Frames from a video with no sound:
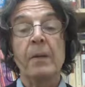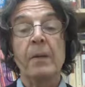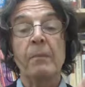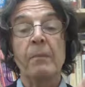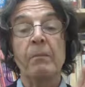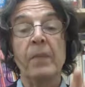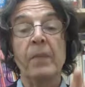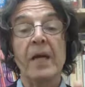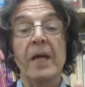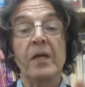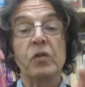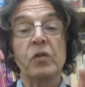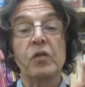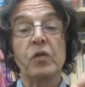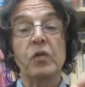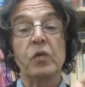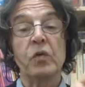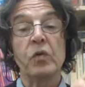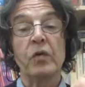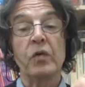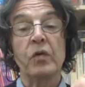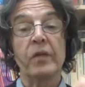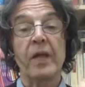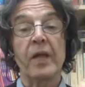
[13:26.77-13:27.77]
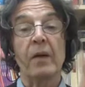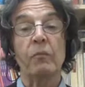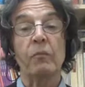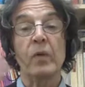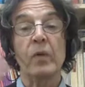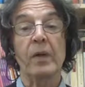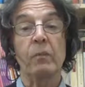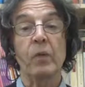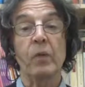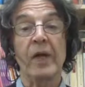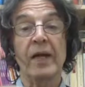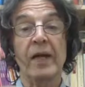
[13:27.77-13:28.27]
make sure that
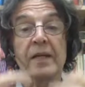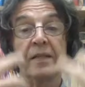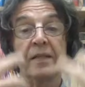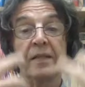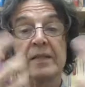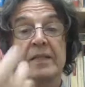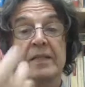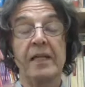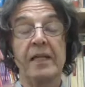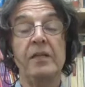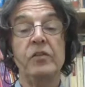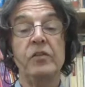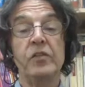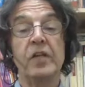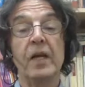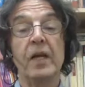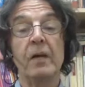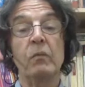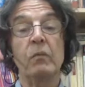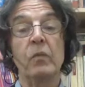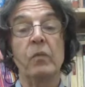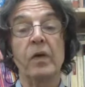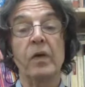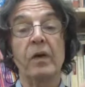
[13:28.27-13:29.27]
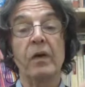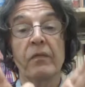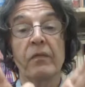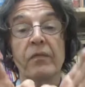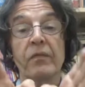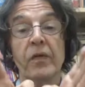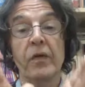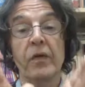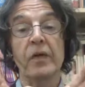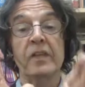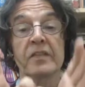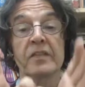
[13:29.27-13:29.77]
when we are teaching, we are
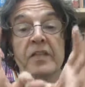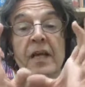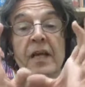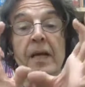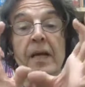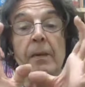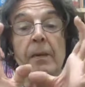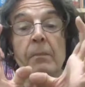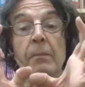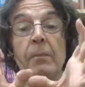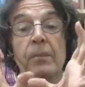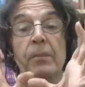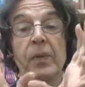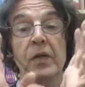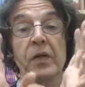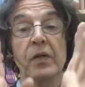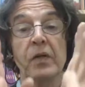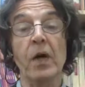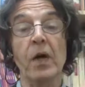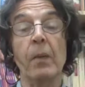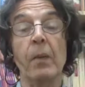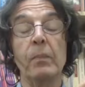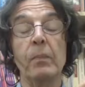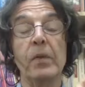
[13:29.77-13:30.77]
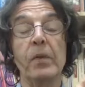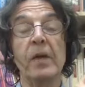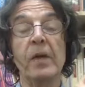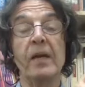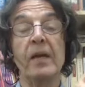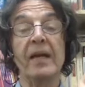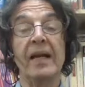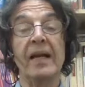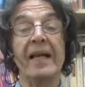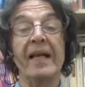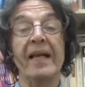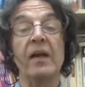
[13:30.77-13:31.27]
focusing
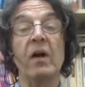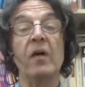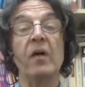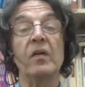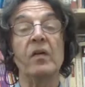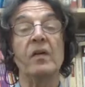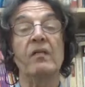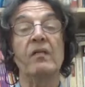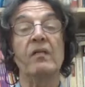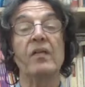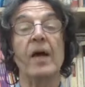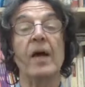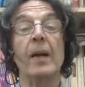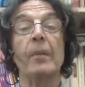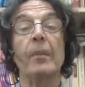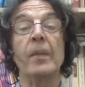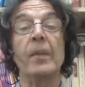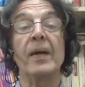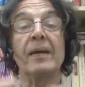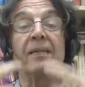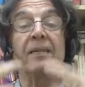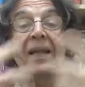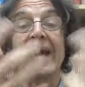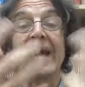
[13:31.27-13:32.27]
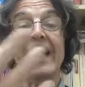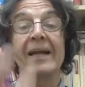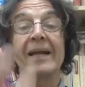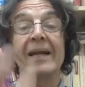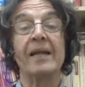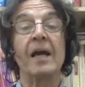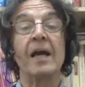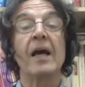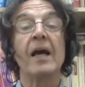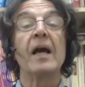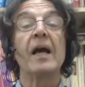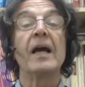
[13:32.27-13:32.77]
predominantly on developing that
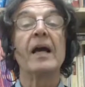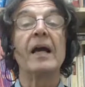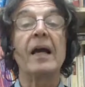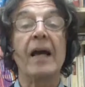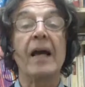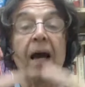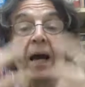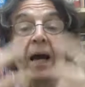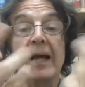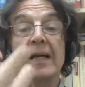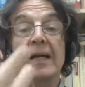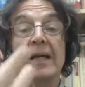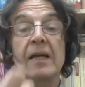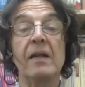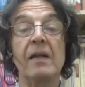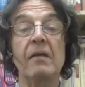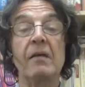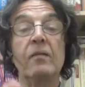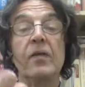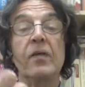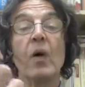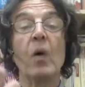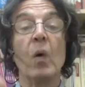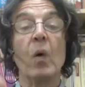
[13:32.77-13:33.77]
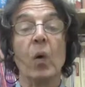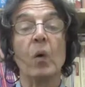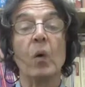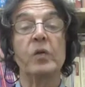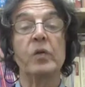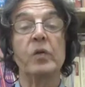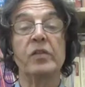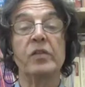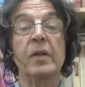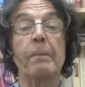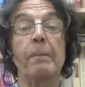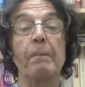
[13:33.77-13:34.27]
kind of
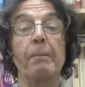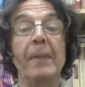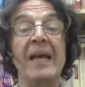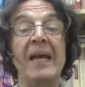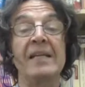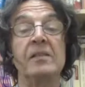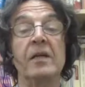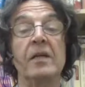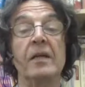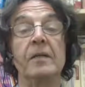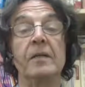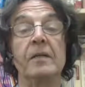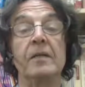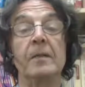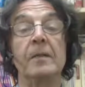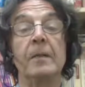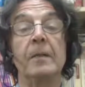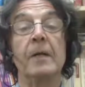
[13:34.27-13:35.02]
automated